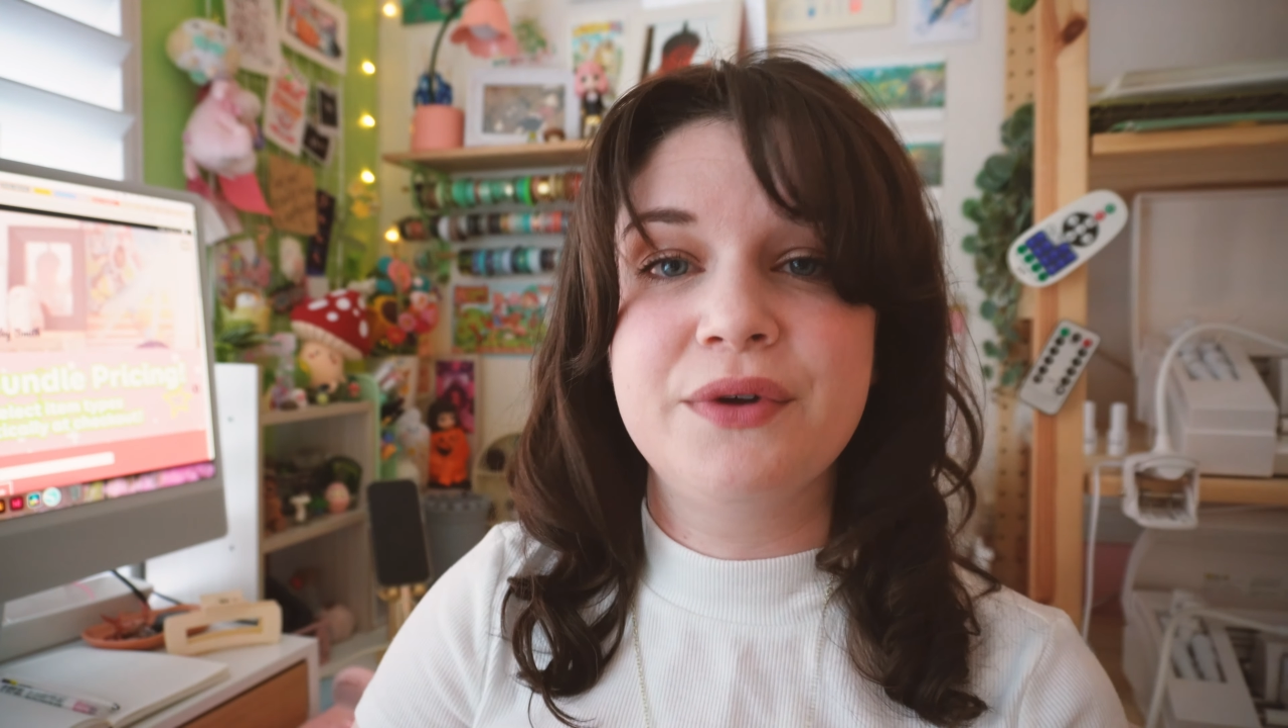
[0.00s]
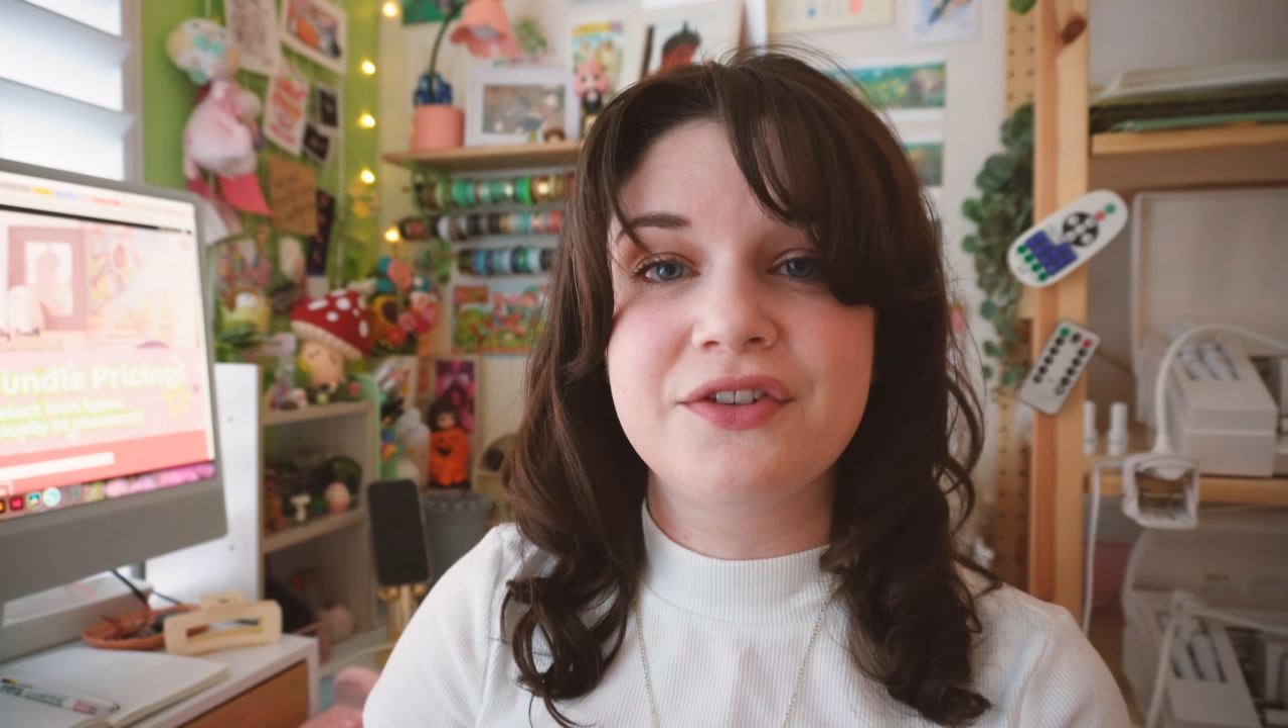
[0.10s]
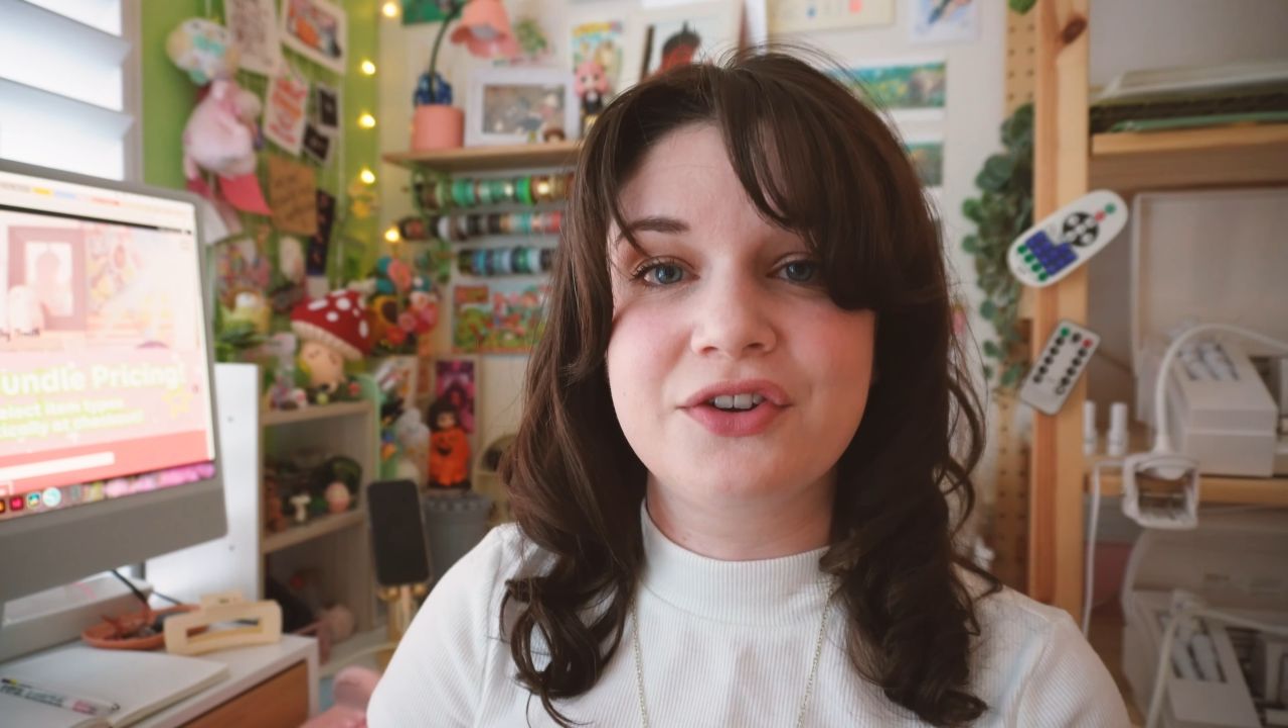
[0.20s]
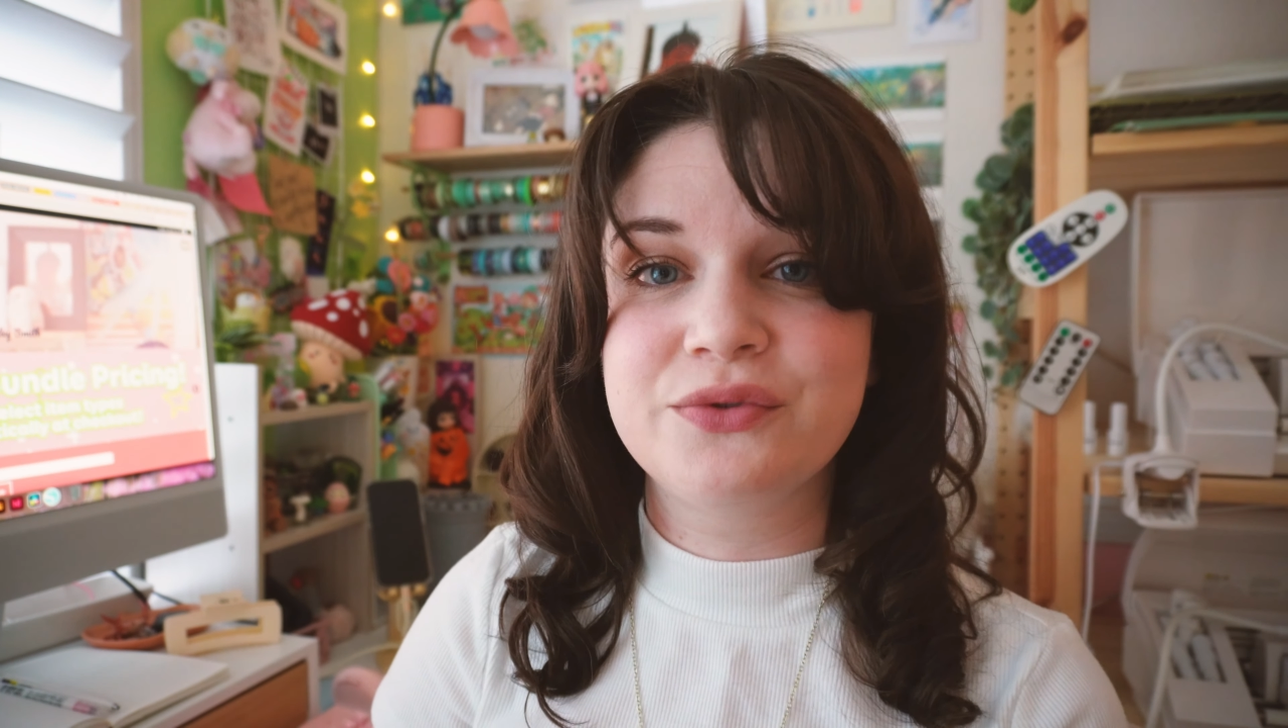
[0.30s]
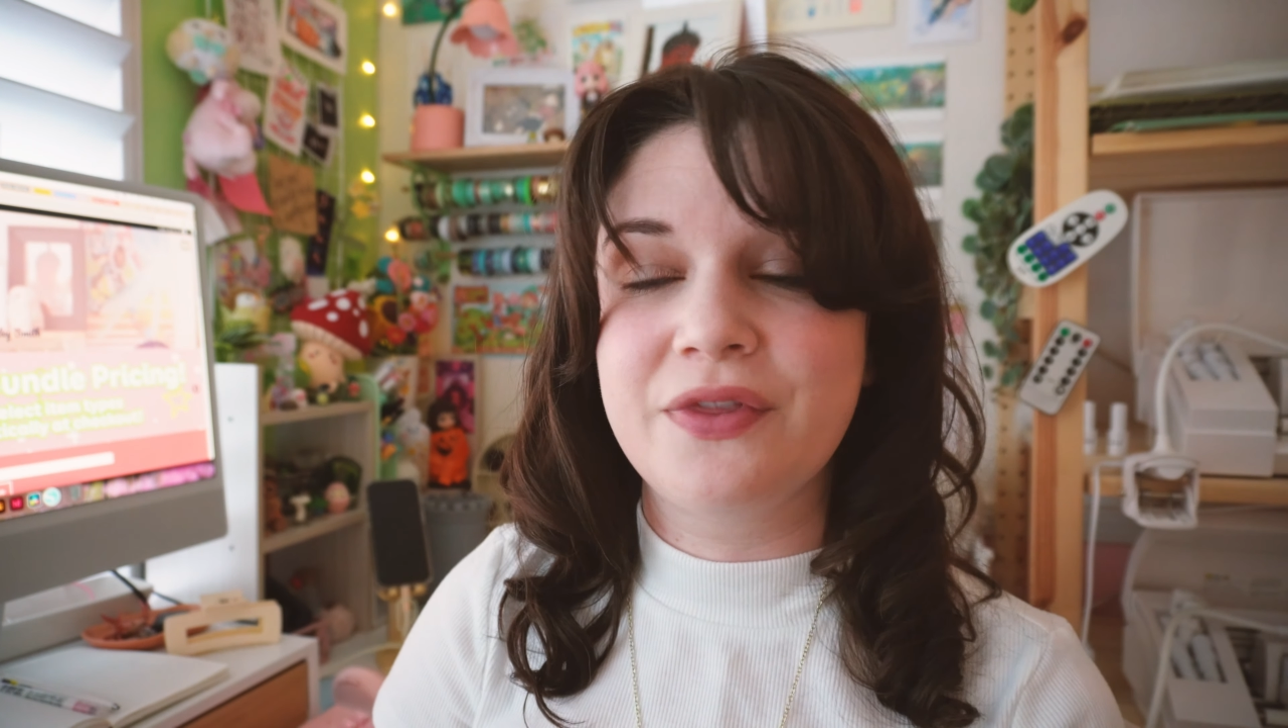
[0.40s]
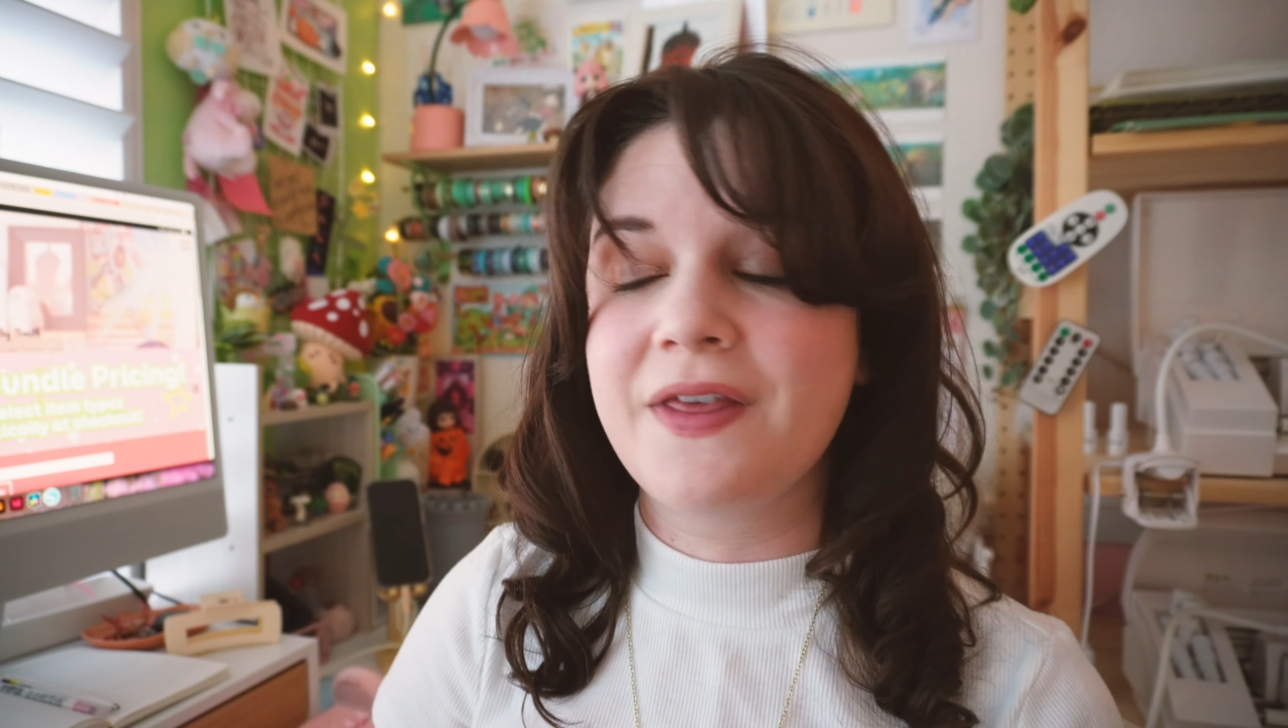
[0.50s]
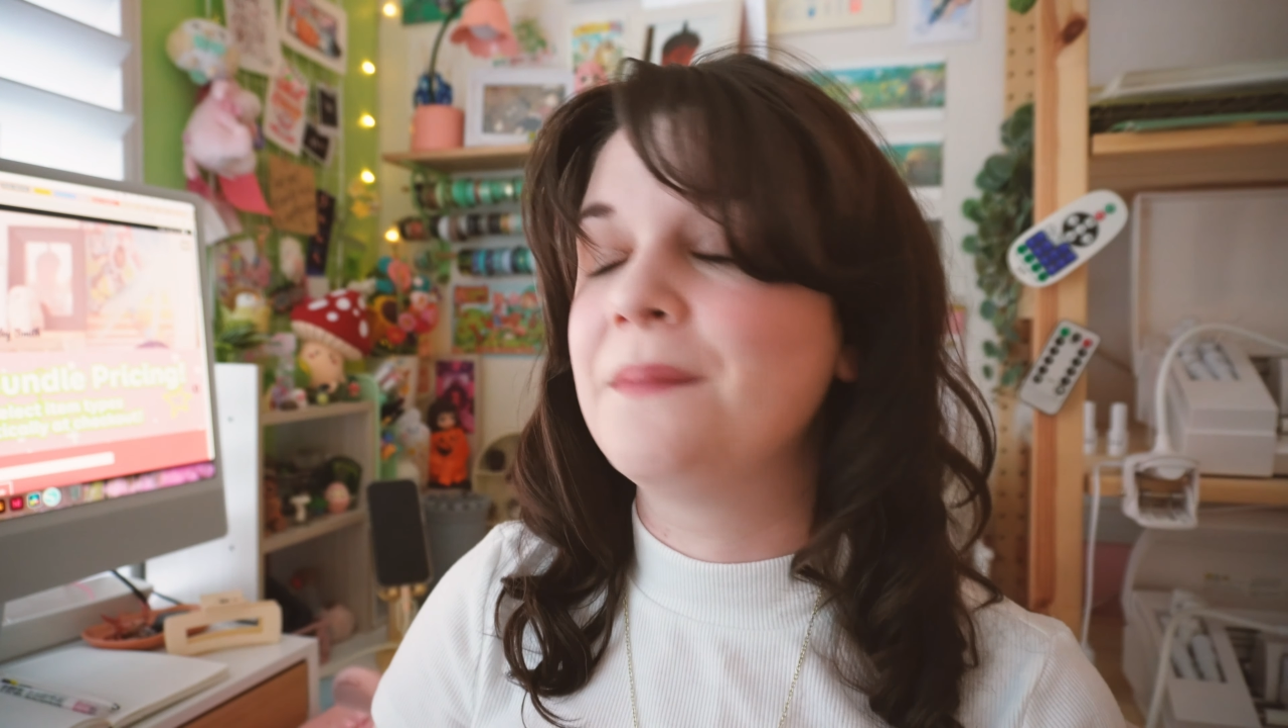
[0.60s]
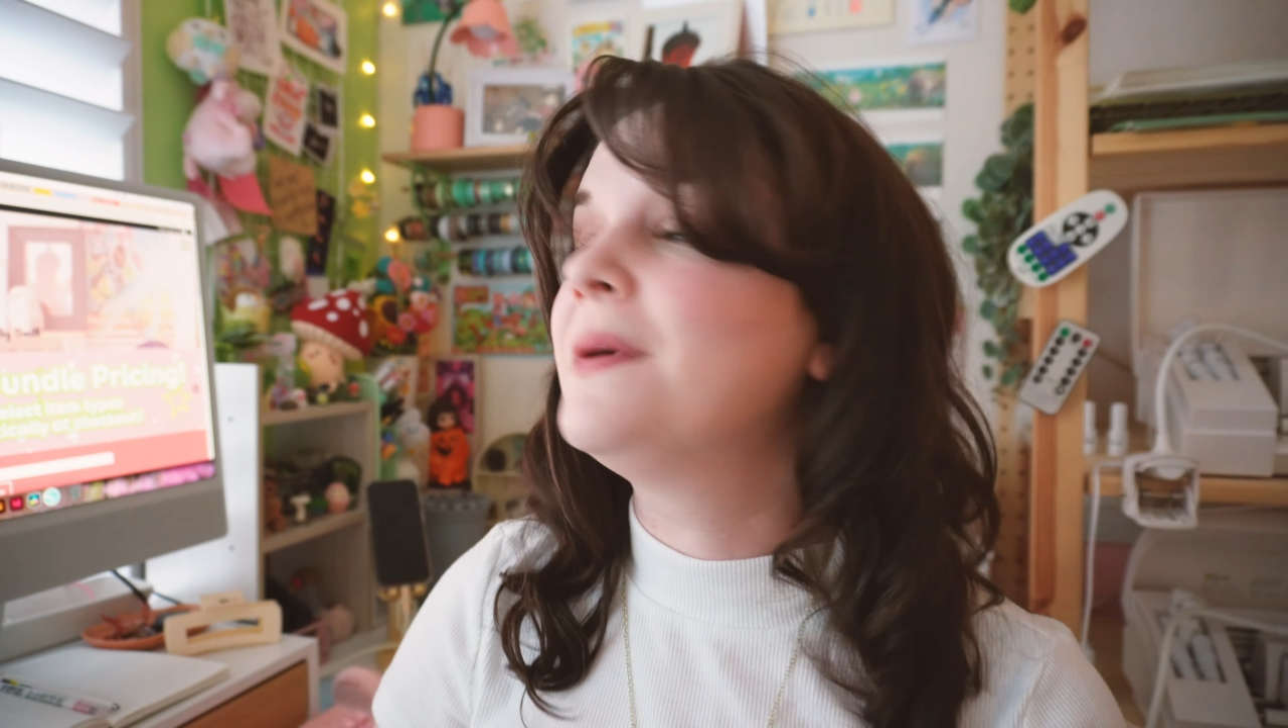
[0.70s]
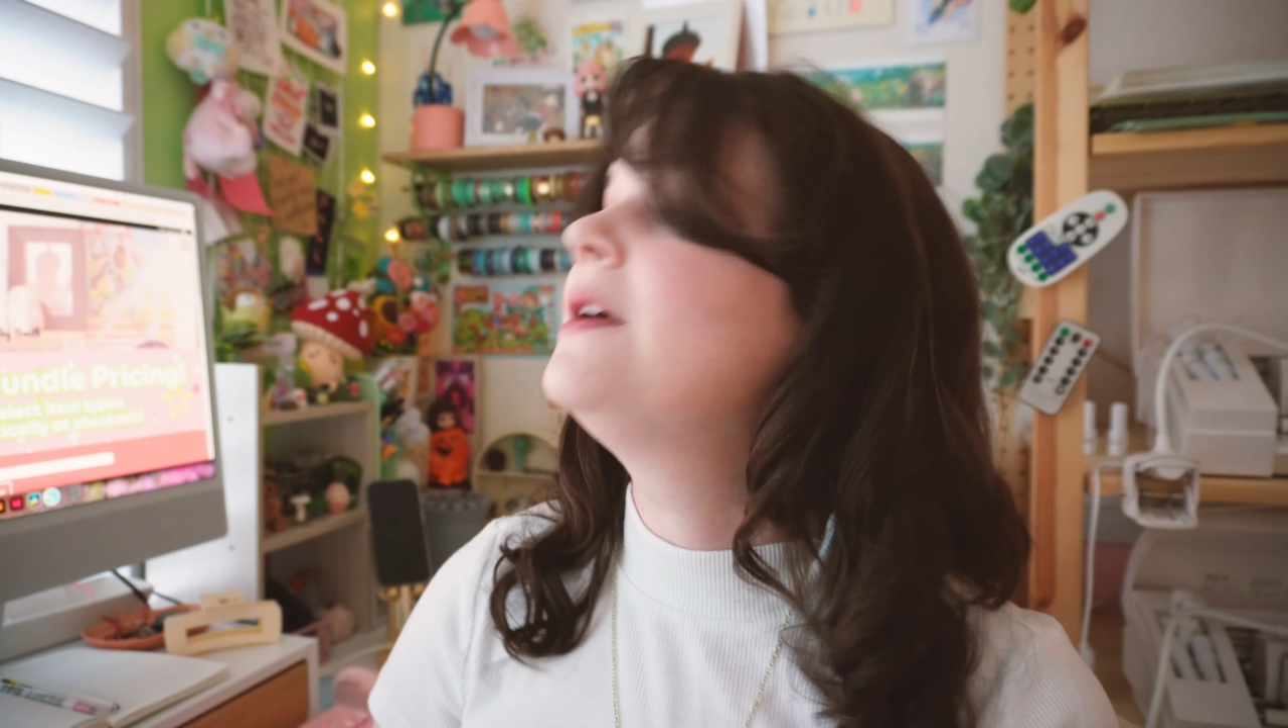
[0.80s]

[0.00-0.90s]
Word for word: research with them.